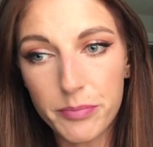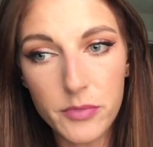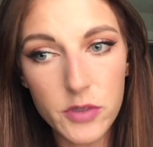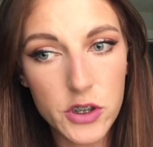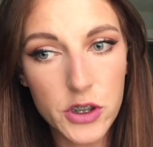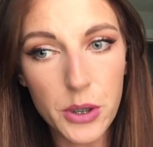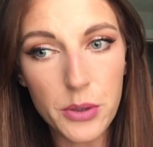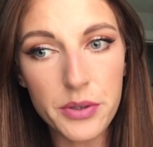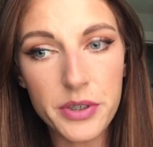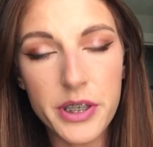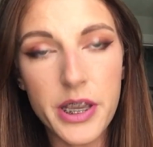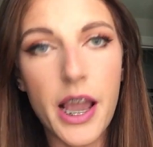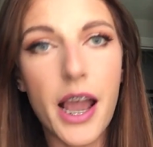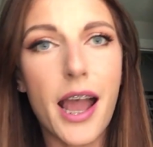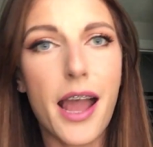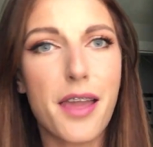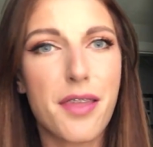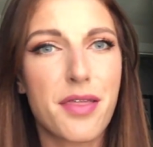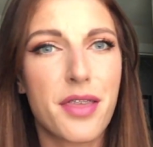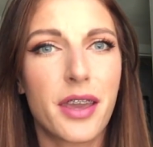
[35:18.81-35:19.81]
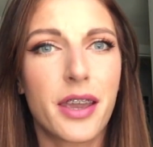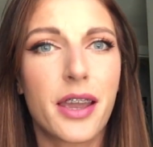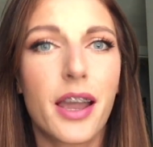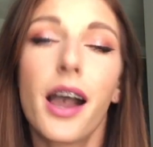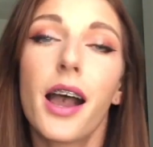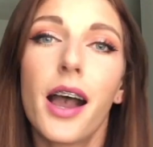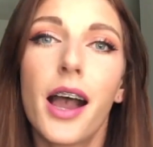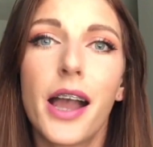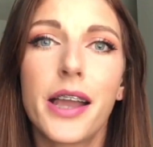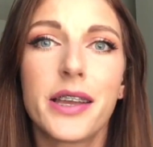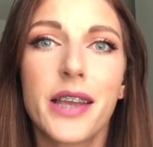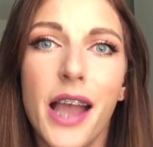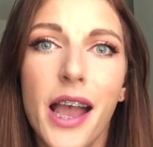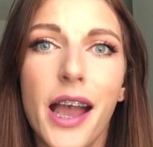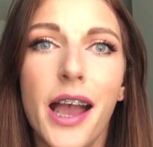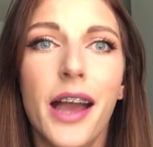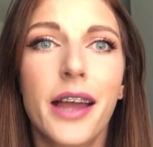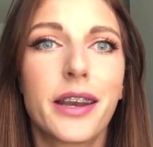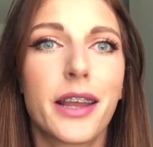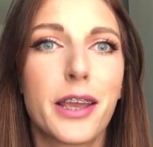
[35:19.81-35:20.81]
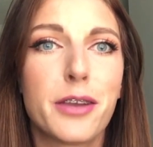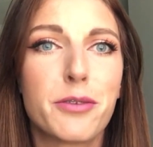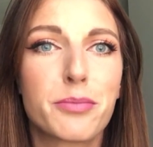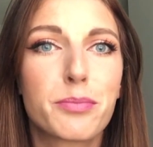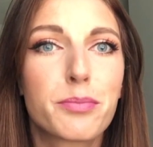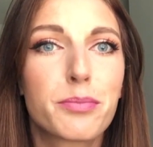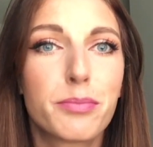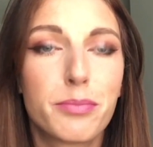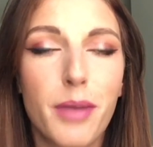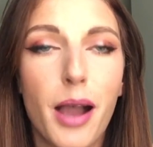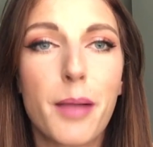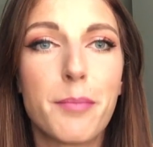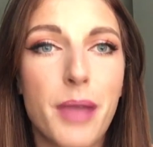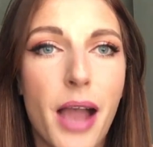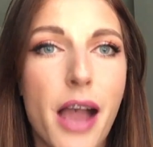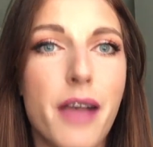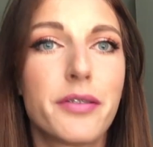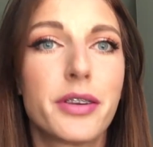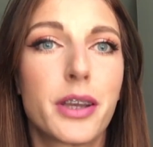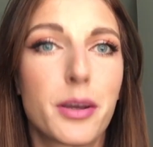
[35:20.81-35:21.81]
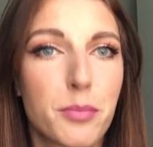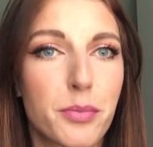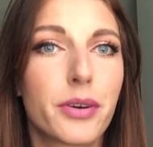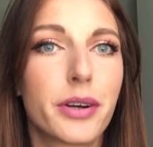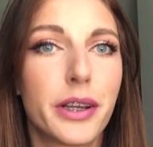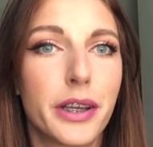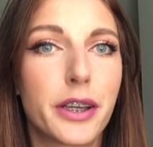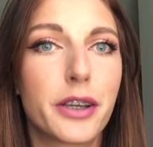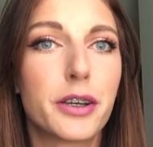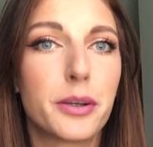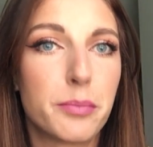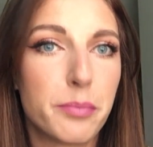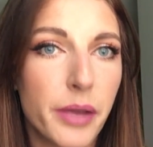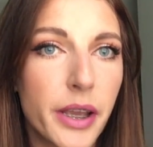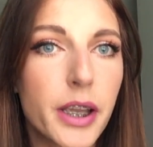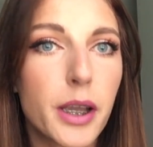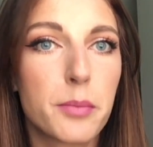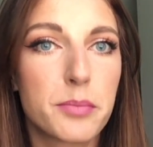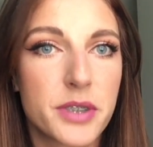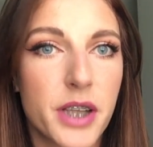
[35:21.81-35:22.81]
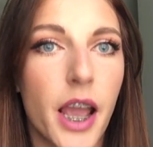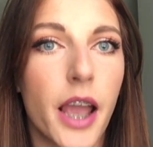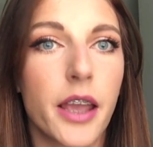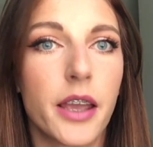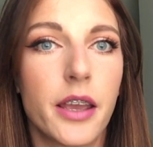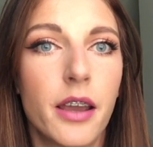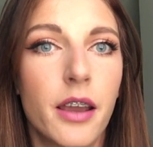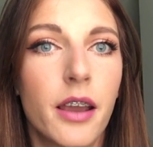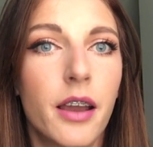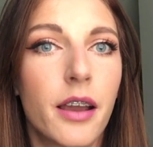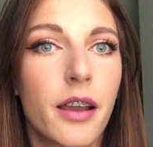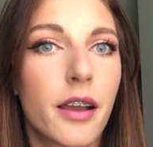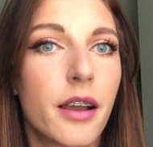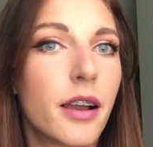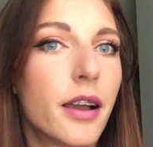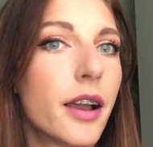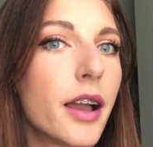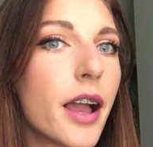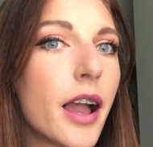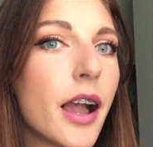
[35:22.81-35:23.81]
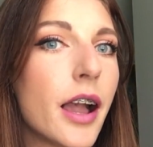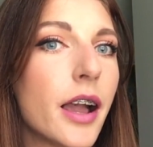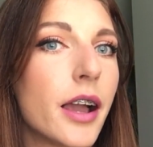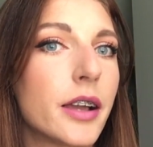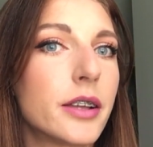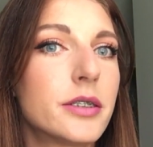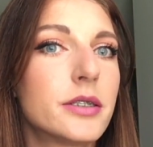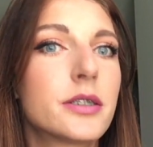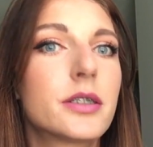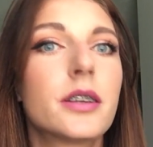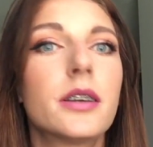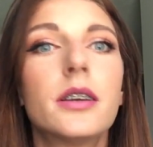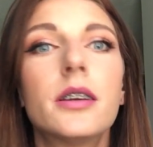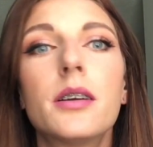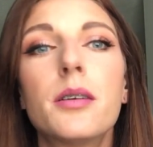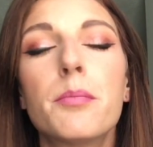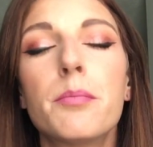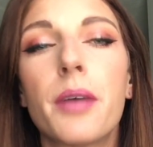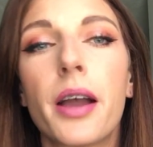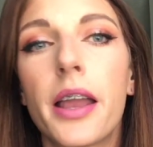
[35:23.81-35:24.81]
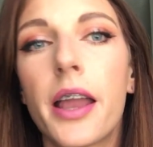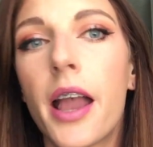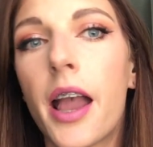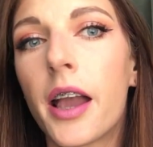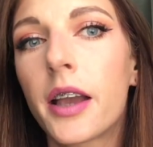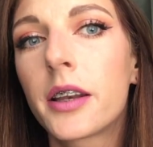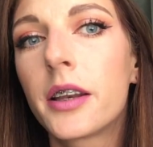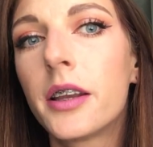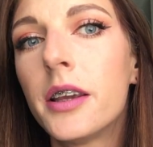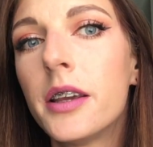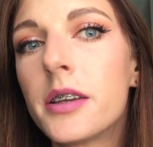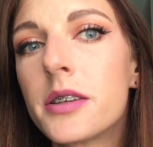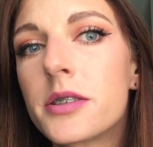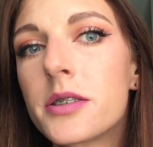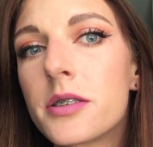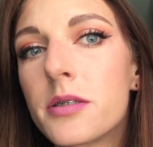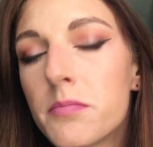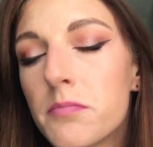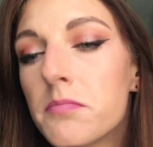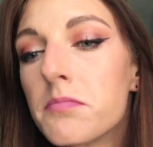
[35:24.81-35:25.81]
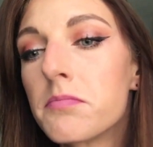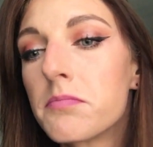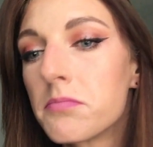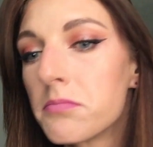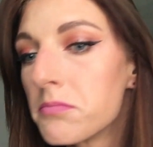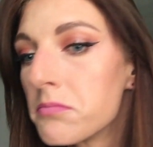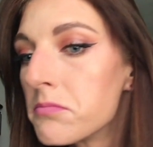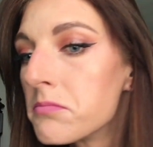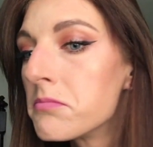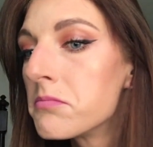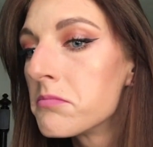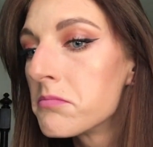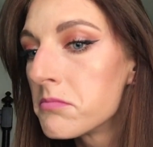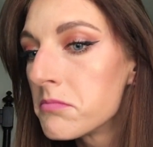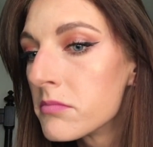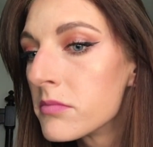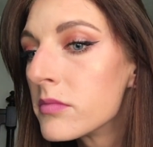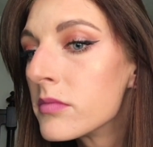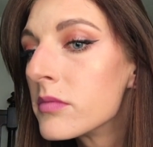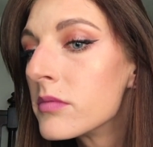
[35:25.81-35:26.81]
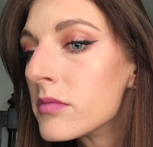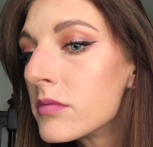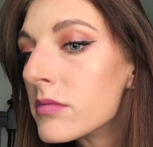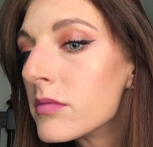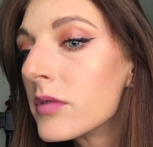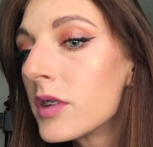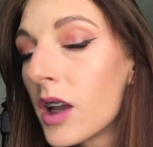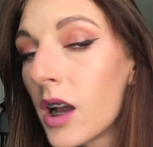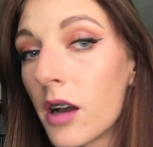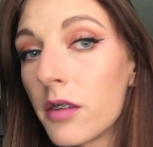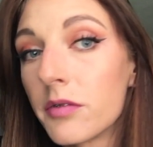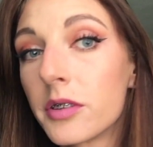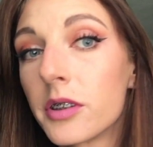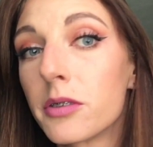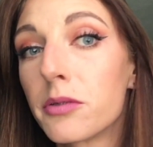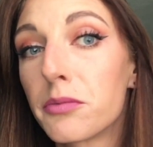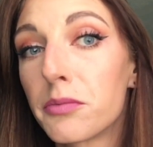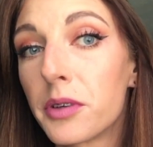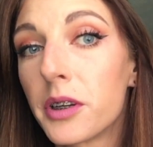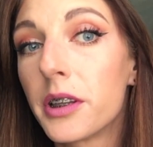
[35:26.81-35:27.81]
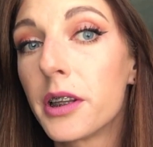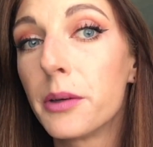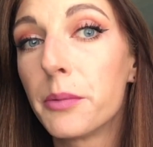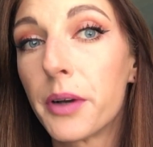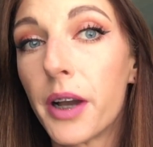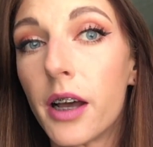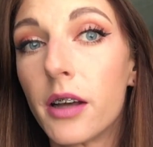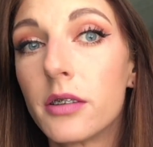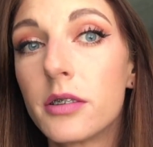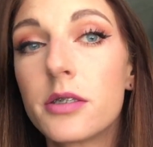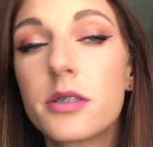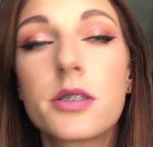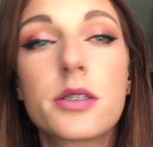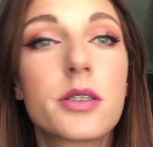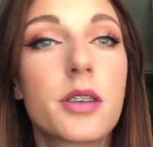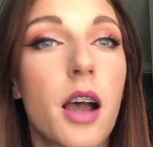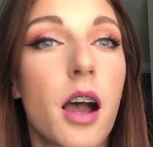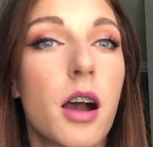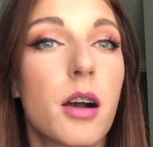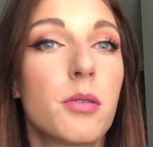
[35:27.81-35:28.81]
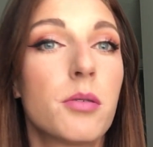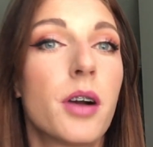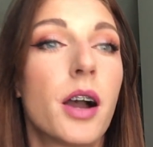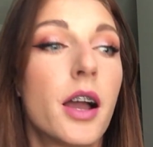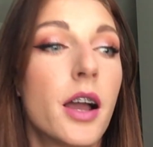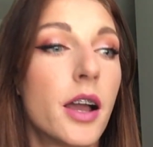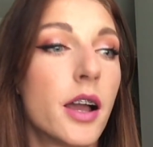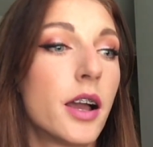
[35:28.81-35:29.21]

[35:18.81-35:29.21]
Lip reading: So yeah, I think I'm having a pretty good makeup day, and my acne is covered really well. So